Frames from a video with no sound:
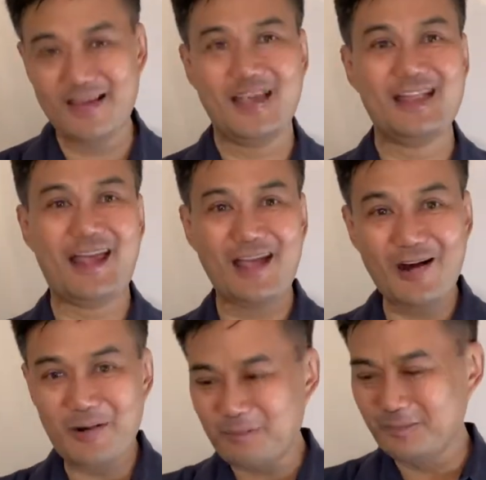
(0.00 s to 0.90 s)
And I
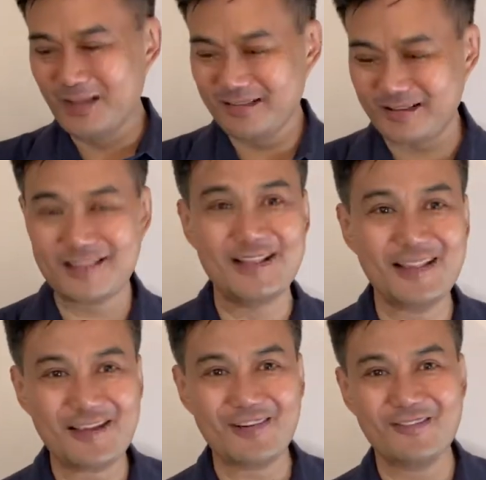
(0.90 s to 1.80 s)
hope this
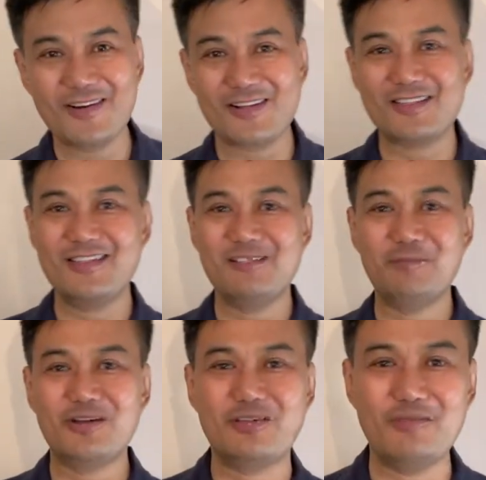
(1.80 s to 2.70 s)
clicker works. You
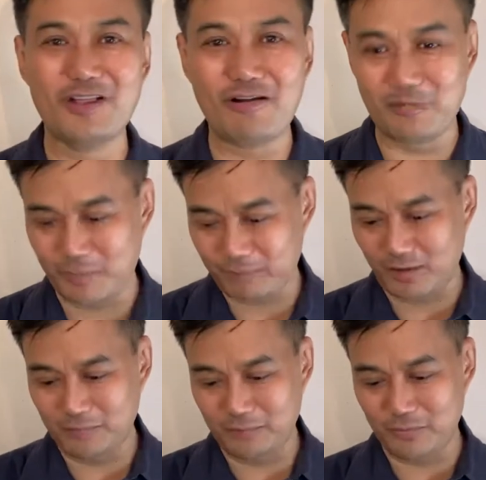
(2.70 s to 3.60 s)
mostly of you know I have a
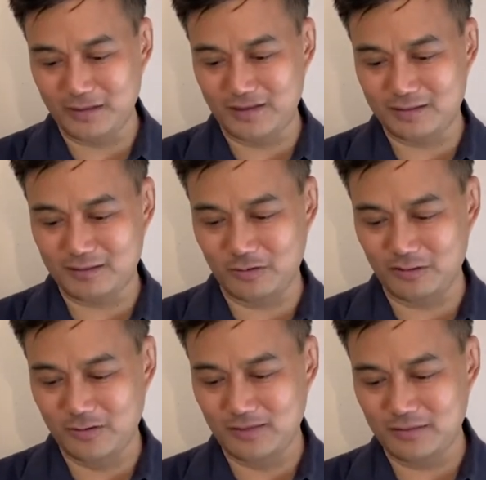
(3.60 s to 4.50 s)
problem with it. So
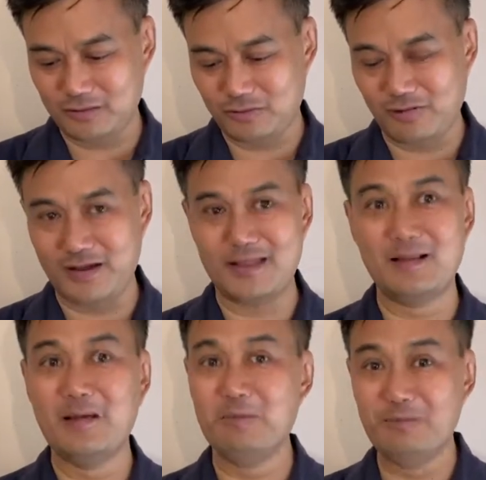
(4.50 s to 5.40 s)
let's try it.
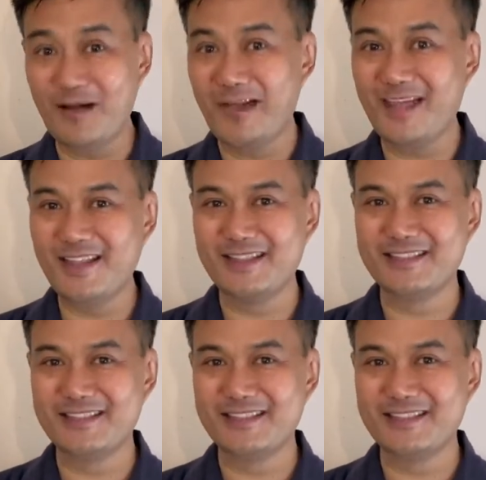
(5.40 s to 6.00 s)
Bye.